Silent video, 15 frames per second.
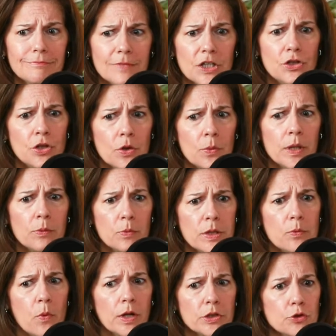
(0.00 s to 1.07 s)
you know what, we
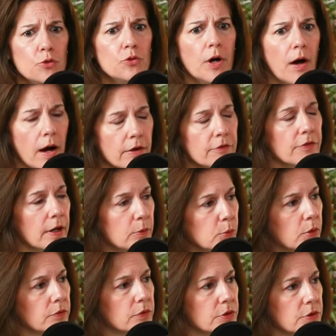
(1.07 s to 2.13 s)
want to codify
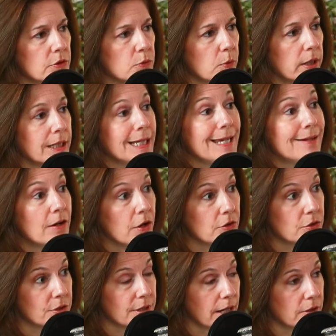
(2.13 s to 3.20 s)
Roe versus Wade in our
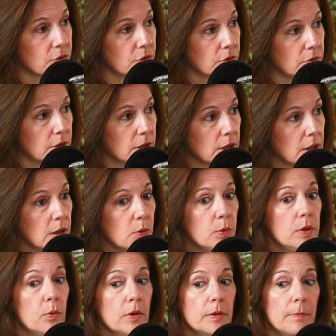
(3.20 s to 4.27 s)
statute.
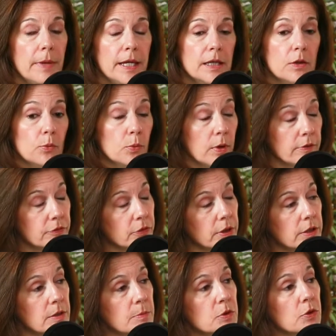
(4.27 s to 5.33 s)
We want to make it a
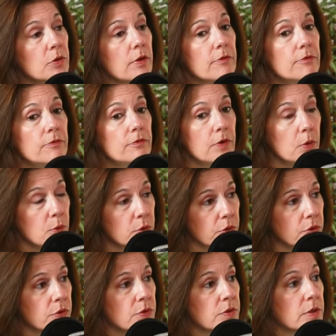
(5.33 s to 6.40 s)
referendum so the
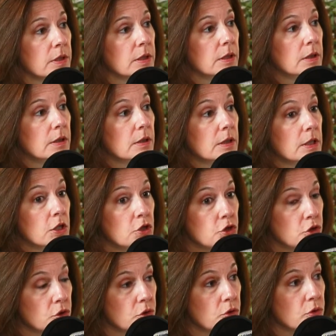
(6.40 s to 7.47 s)
voters can
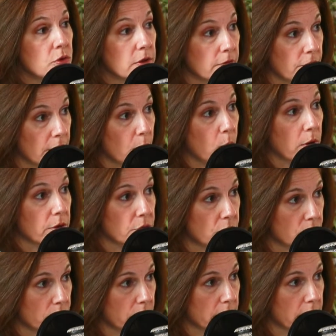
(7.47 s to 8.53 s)
choose if they want to
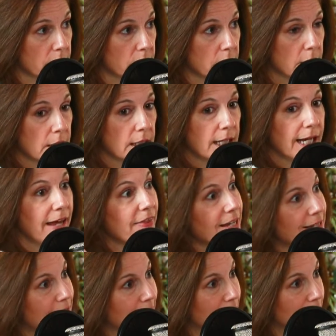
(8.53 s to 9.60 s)
do this. And they
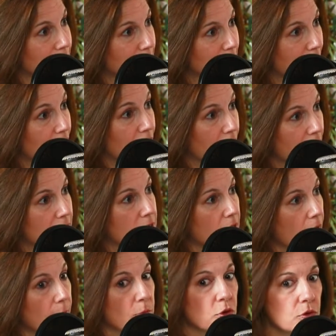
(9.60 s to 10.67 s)
did. At that
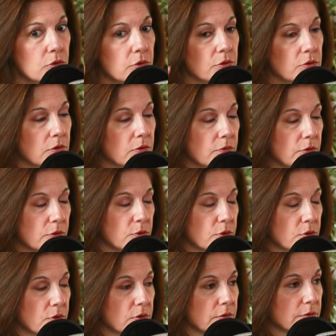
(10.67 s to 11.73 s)
time, 2/3 of the
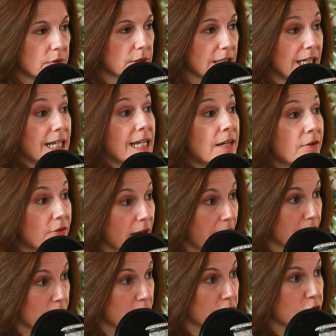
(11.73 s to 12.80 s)
voters in
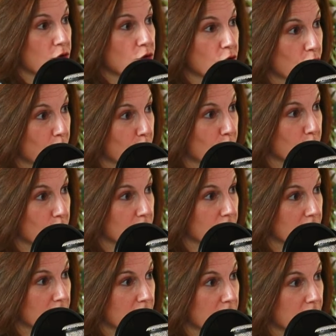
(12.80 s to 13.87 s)
Nevada chose
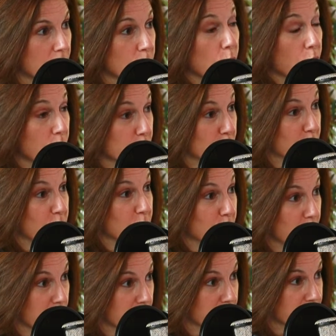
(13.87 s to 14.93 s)
Roe versus
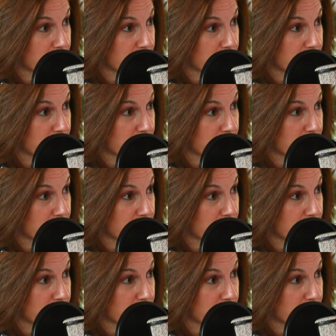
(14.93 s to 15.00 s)
Wade.